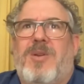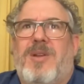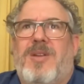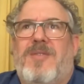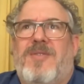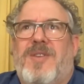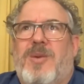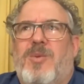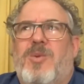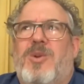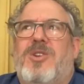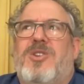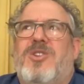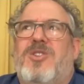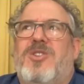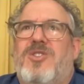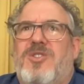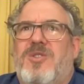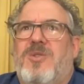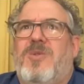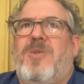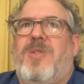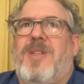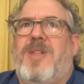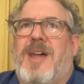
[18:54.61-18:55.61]
if I were to
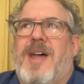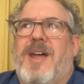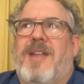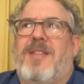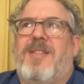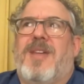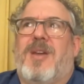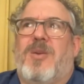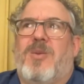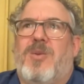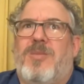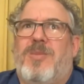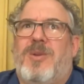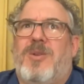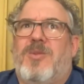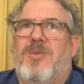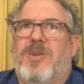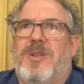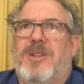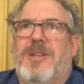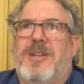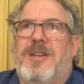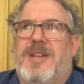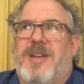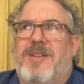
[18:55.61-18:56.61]
do that, that would be
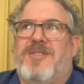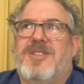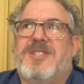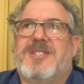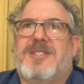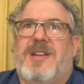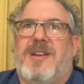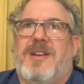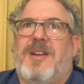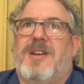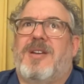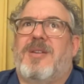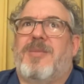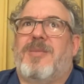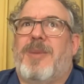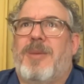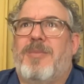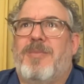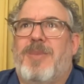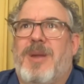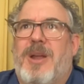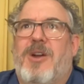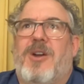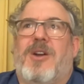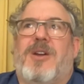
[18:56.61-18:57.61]
really devastating to my
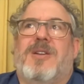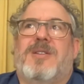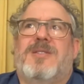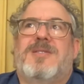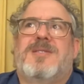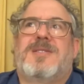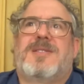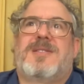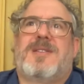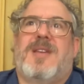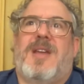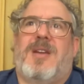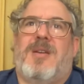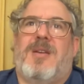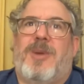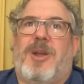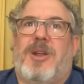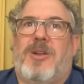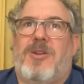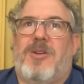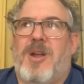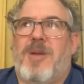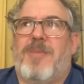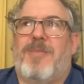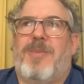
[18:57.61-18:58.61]
parents and my
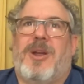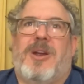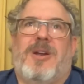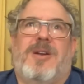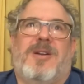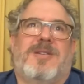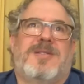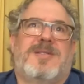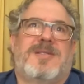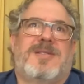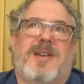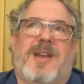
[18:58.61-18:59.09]
grandparents,